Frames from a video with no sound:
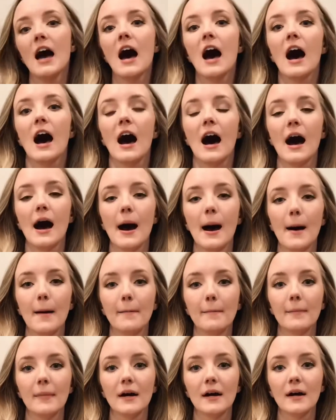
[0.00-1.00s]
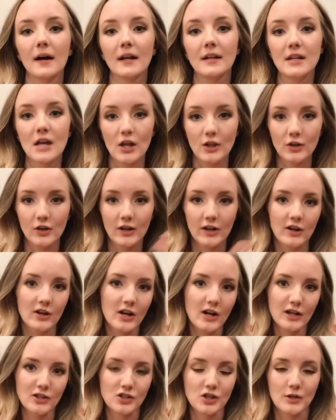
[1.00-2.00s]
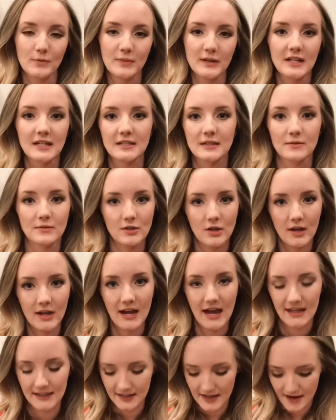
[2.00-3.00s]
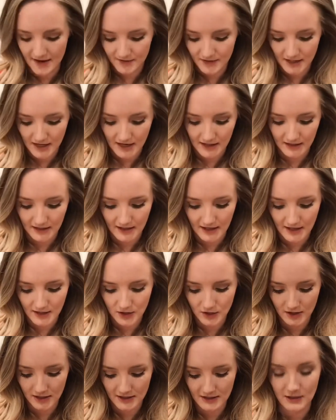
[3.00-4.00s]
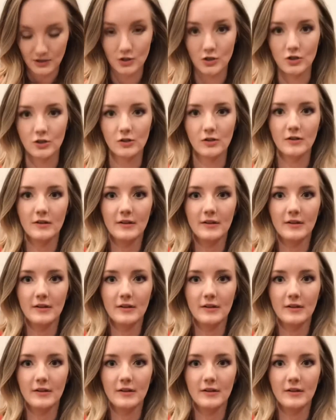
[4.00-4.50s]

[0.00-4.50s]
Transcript: another internet cheapie because it was all I had left, and then I took a digital,